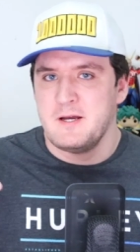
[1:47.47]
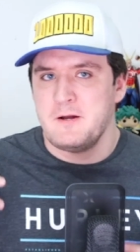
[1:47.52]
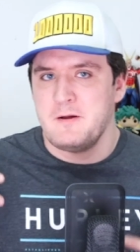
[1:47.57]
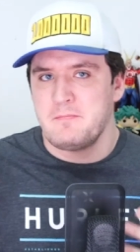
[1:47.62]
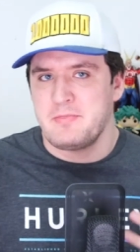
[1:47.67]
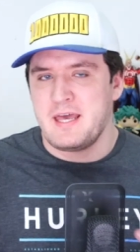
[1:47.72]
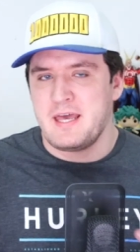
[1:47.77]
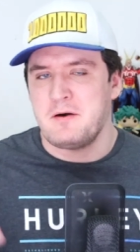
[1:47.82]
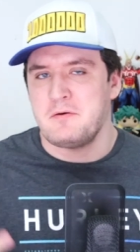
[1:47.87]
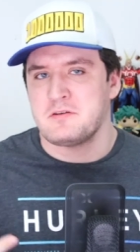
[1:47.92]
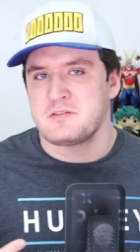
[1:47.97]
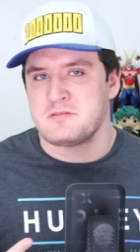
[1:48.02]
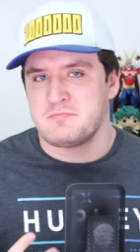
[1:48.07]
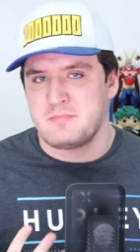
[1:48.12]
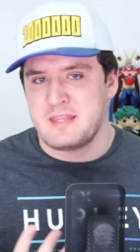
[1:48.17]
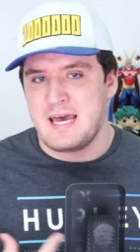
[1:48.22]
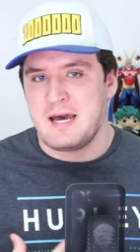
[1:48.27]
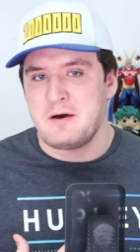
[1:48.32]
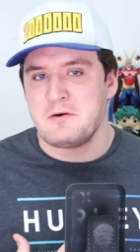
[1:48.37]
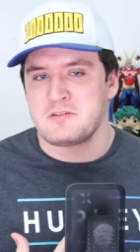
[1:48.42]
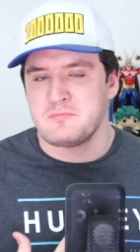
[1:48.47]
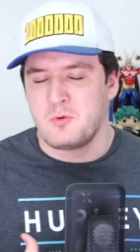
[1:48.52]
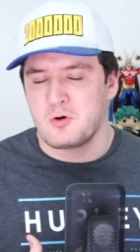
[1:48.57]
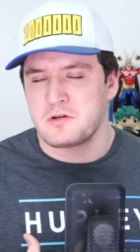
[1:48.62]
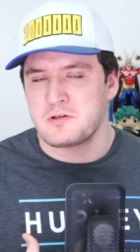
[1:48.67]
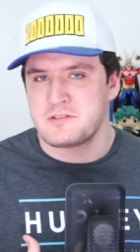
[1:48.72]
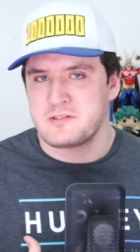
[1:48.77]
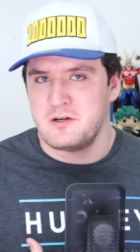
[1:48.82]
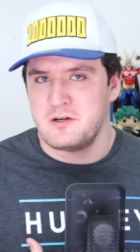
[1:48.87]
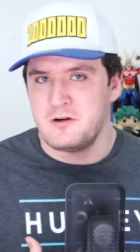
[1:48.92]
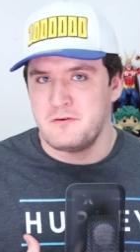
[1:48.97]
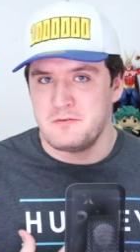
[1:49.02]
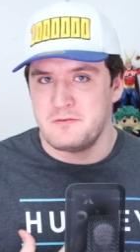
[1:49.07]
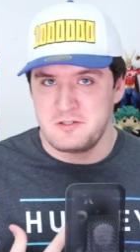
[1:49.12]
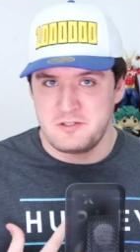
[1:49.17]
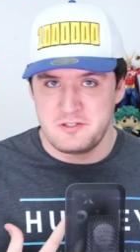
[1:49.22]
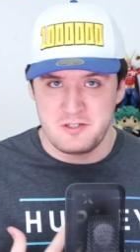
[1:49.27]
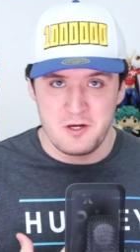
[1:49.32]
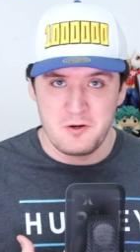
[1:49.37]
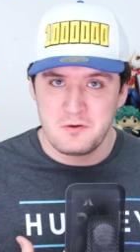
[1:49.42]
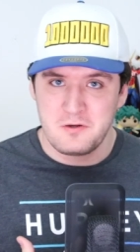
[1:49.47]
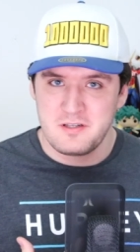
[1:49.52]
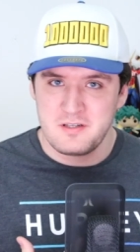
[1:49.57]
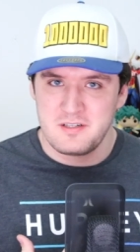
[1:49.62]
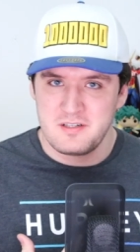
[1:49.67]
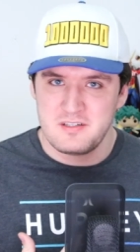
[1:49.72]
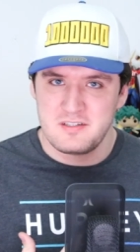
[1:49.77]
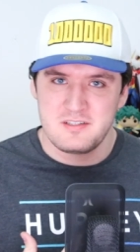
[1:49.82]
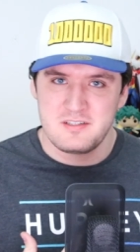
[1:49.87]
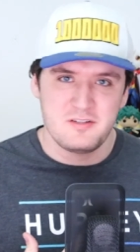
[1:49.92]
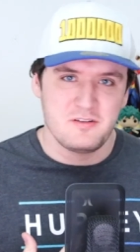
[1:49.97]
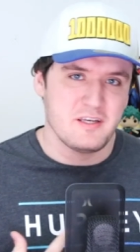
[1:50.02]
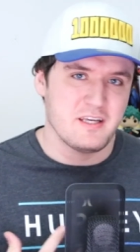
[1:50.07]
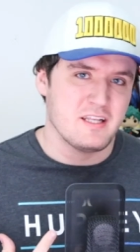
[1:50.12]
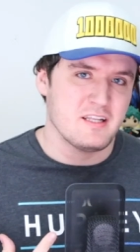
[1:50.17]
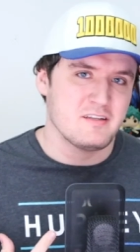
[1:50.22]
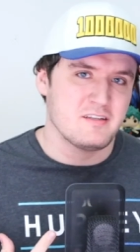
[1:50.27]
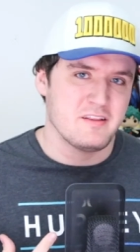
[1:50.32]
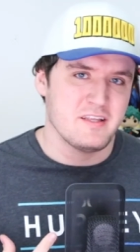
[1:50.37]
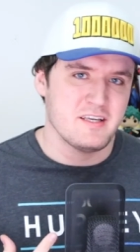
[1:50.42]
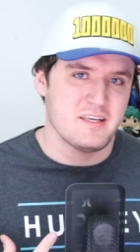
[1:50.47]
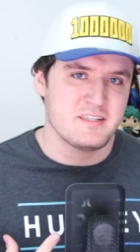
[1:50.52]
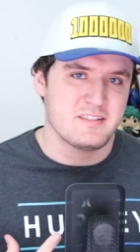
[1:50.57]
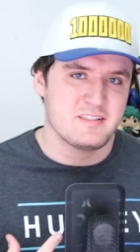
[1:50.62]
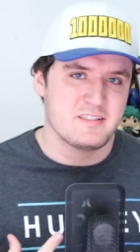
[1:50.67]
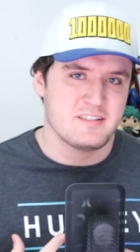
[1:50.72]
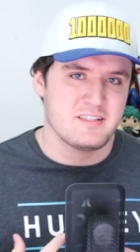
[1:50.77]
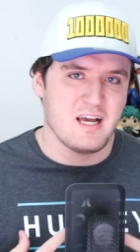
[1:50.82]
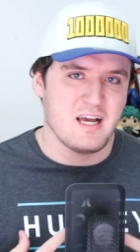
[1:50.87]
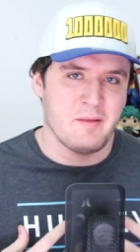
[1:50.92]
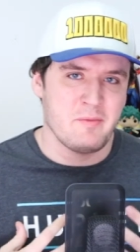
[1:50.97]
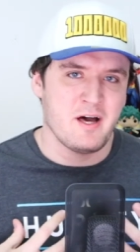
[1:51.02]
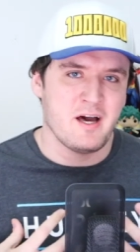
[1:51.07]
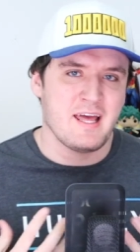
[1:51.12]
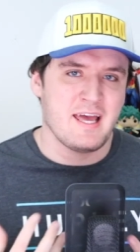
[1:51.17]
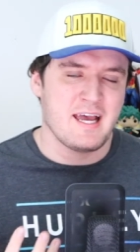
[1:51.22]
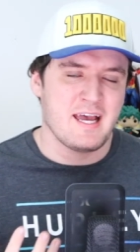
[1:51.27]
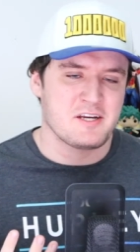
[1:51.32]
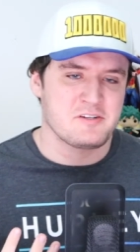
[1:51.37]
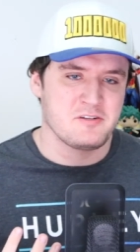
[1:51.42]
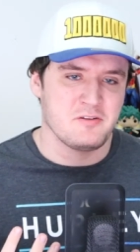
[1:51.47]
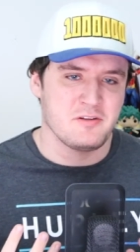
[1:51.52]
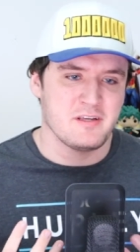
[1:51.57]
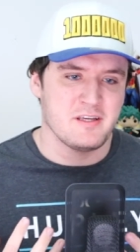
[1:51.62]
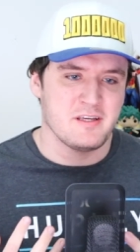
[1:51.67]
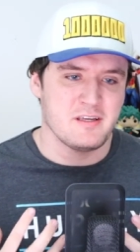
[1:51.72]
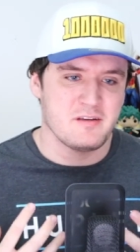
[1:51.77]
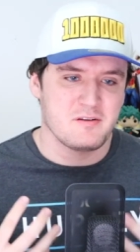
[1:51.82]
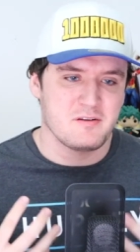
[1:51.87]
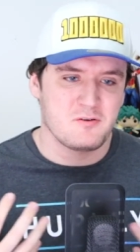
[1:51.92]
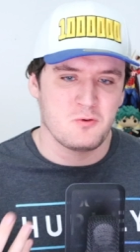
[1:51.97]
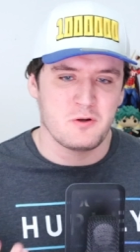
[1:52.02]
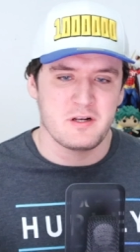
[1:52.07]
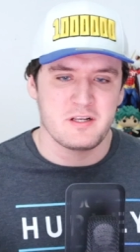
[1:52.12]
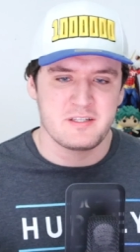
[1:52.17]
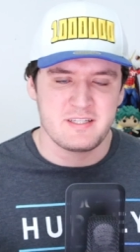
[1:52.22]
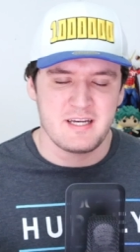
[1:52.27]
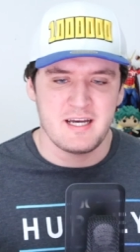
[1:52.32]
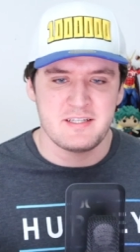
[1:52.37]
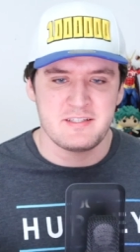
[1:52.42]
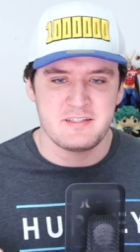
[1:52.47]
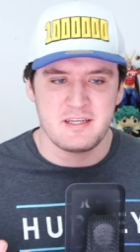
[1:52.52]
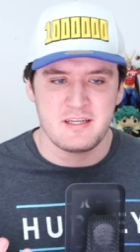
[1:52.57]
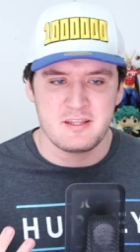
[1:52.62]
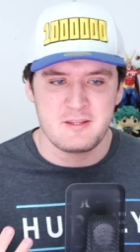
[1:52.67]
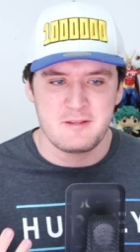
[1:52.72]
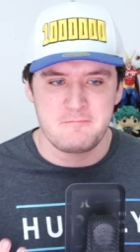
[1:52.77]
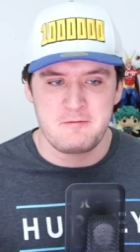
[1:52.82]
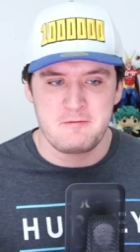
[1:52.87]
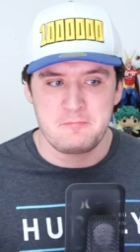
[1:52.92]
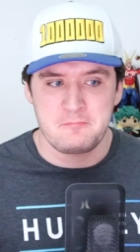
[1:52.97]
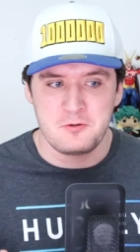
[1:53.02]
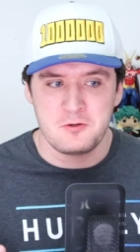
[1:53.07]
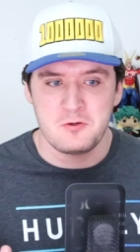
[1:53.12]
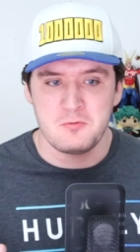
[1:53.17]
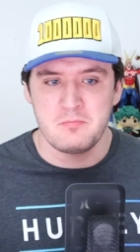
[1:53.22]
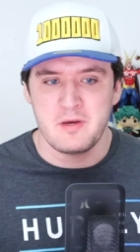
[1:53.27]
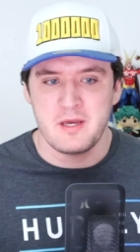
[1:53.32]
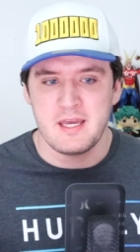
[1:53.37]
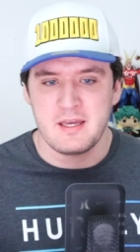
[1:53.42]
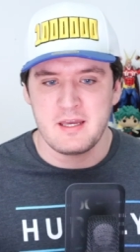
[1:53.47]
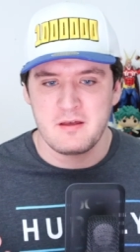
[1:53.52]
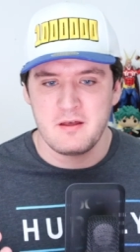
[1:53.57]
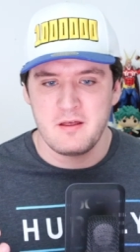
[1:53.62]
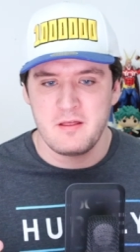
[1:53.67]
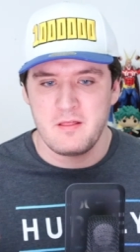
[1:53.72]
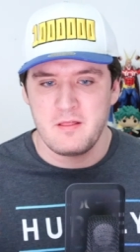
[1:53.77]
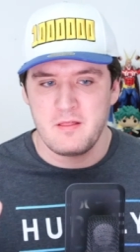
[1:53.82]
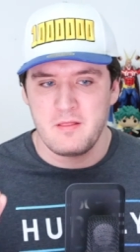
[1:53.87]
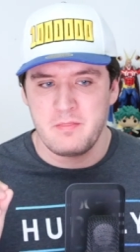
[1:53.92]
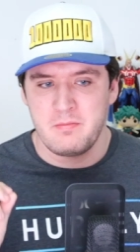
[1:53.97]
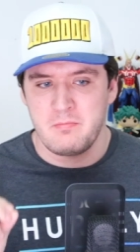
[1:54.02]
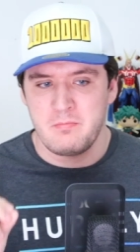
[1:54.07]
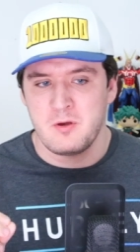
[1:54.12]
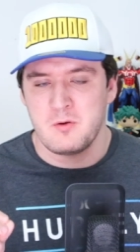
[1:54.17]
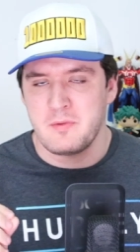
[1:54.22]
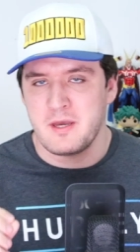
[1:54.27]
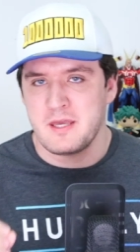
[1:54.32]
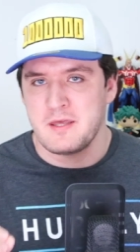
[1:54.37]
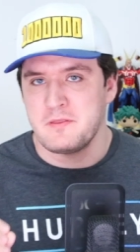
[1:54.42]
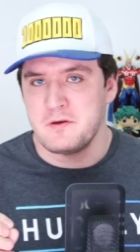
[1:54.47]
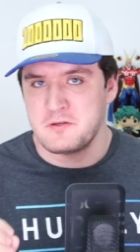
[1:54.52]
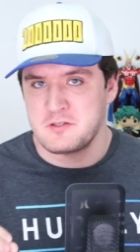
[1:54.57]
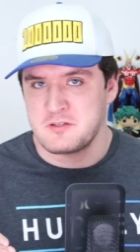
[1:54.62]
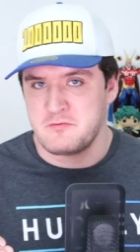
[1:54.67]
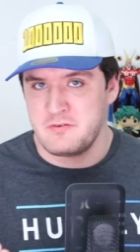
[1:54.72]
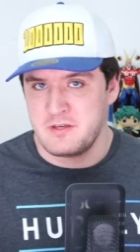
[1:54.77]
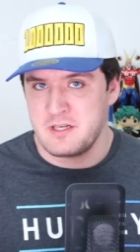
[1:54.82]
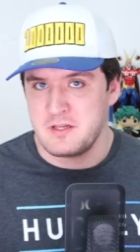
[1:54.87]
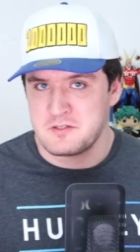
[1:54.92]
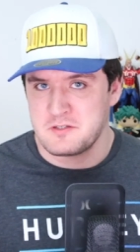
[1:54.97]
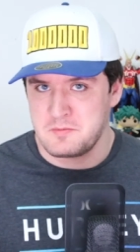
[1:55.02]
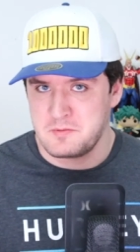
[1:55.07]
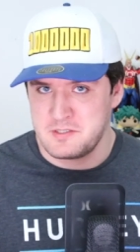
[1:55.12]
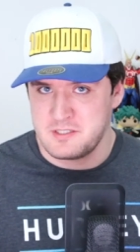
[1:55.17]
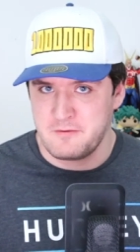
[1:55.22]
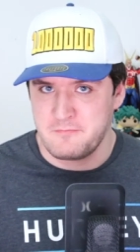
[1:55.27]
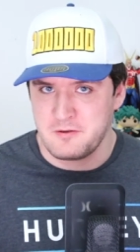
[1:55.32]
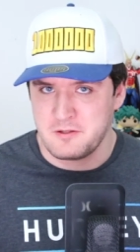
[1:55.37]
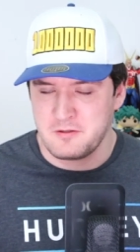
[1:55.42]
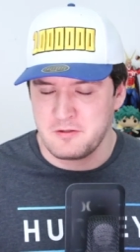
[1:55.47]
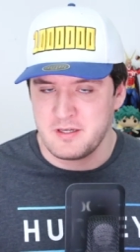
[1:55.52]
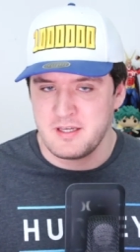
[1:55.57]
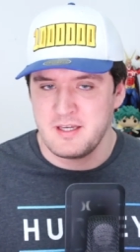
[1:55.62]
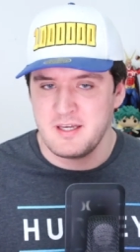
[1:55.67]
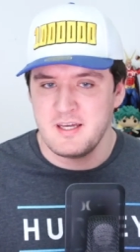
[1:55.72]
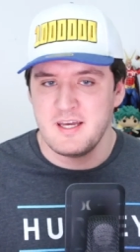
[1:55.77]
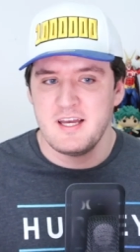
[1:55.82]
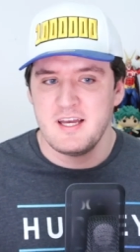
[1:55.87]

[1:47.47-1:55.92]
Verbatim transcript: that was that was more so of a joke to lead into this. I'm not actually criticizing the people who make who made those videos specifically.